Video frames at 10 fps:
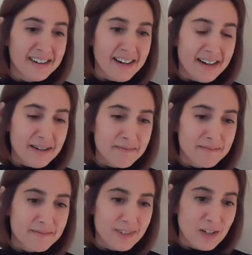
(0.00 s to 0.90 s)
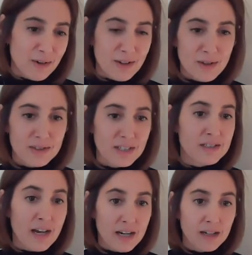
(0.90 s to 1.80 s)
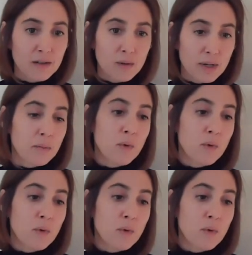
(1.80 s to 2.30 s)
are those exciting quick